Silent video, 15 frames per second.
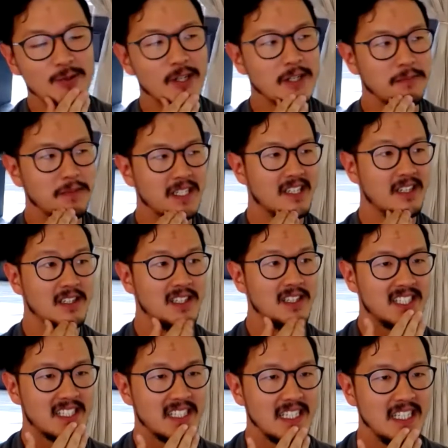one
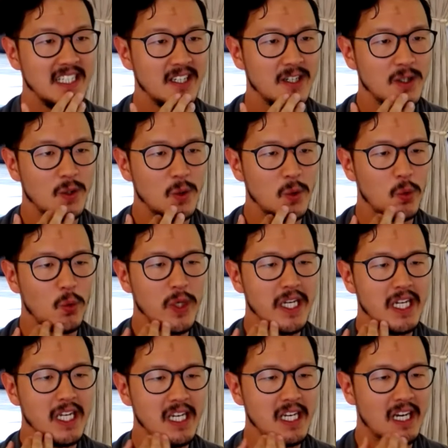because you know
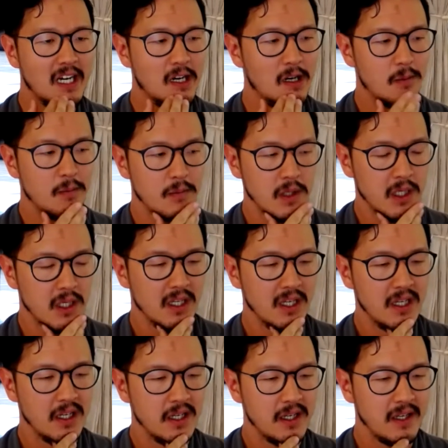we, um,
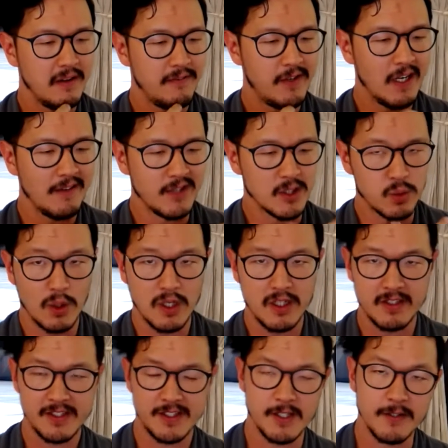if you have this
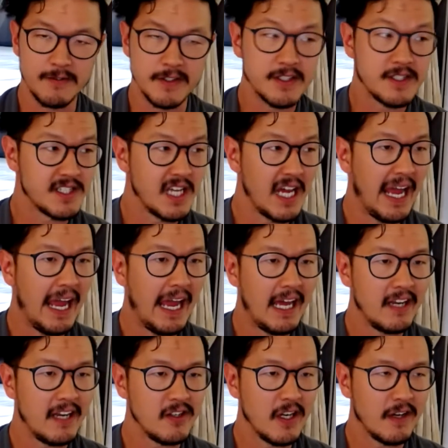water surface
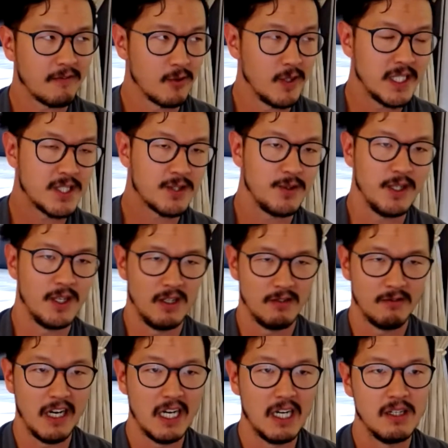and you have green screen all
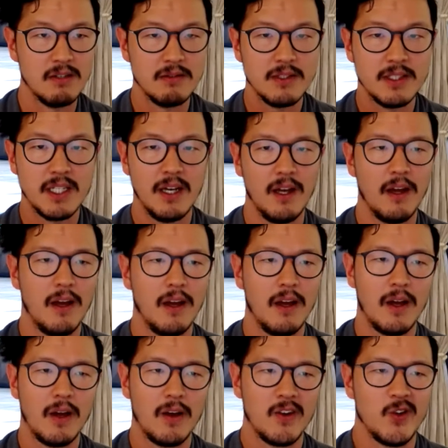around
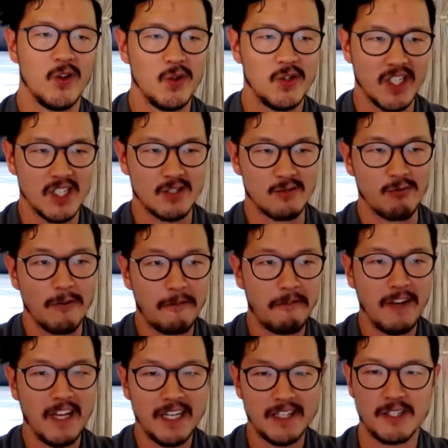you just
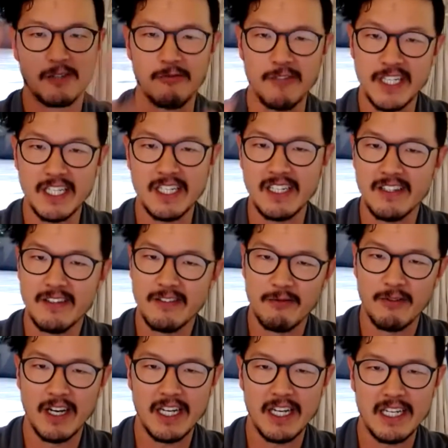reflect green,
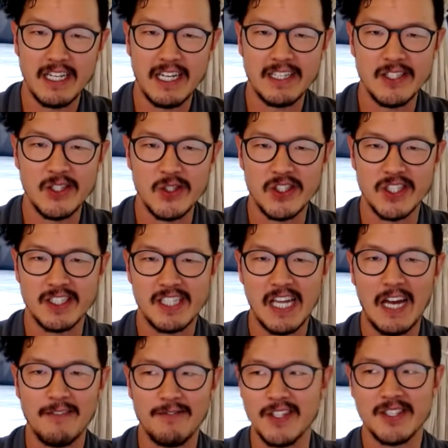right? And you just
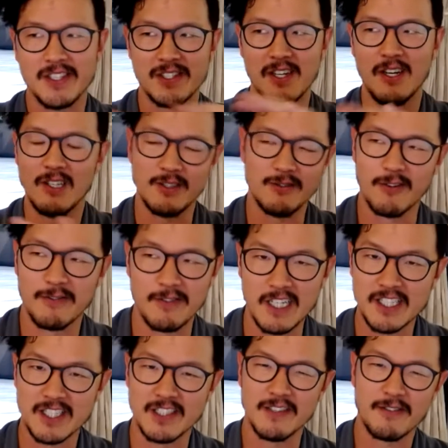have this solid
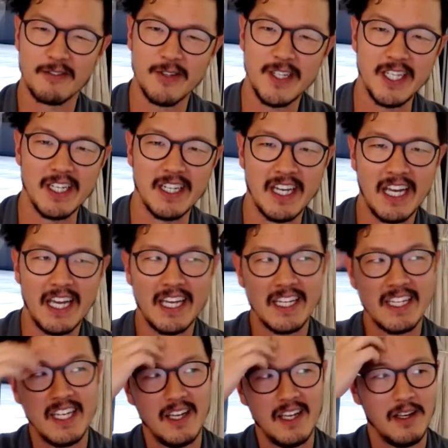reflection of green. And